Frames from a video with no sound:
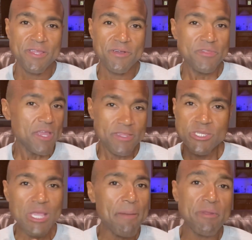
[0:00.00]
you know, and
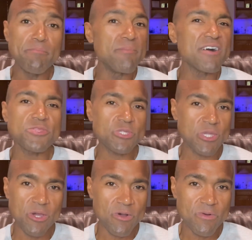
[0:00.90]
this happened months
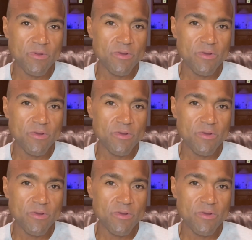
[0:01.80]
ago.